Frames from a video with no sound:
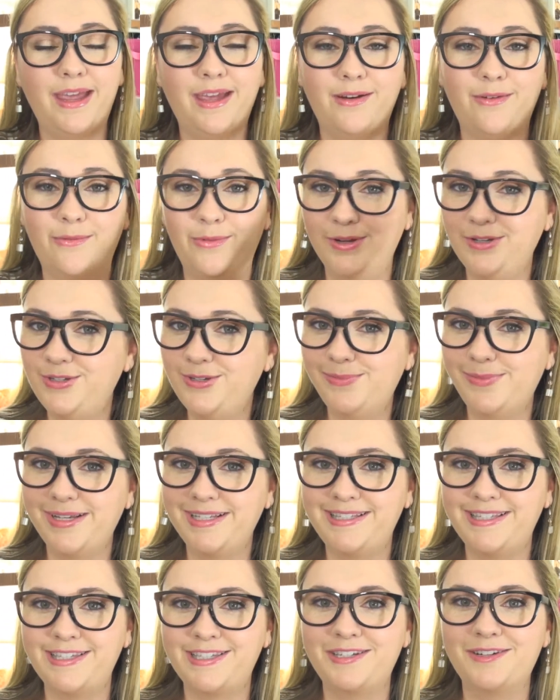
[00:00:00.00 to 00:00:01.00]
and one to my
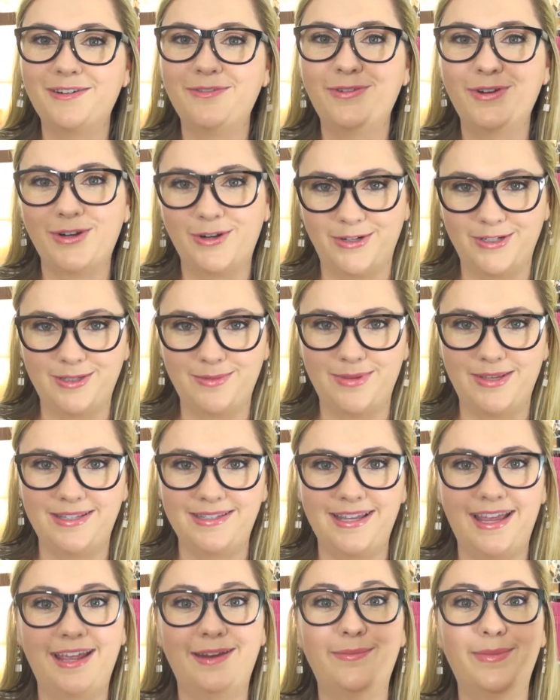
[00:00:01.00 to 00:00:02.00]
sister for
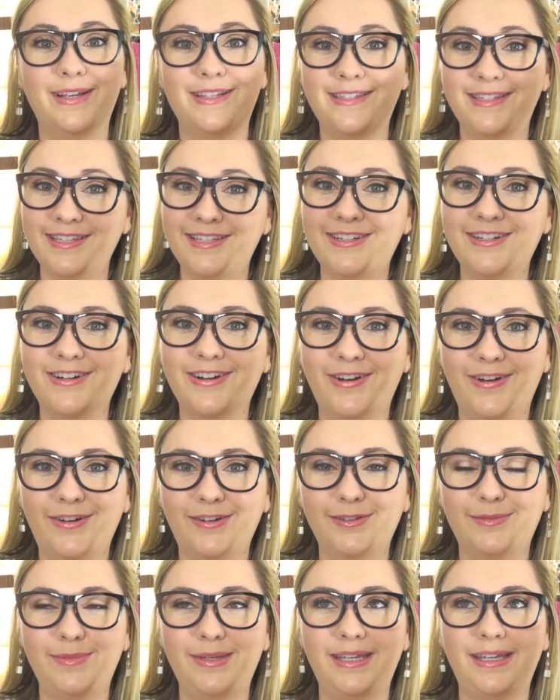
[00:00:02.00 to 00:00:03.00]
Christmas, and my sister
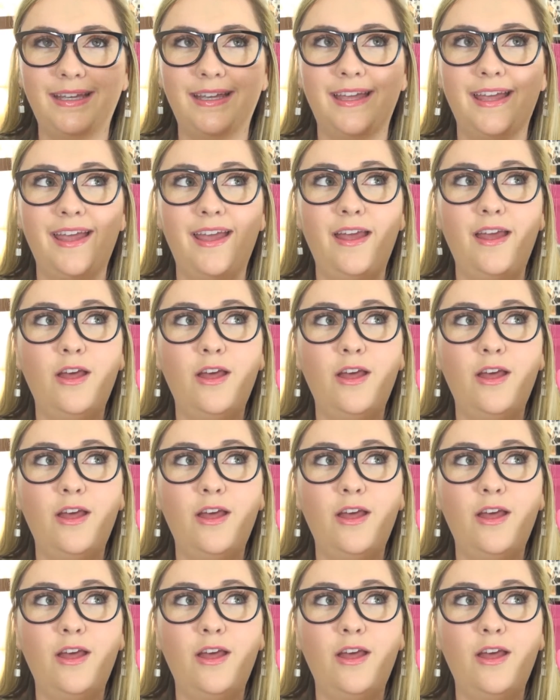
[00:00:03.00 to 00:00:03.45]
called me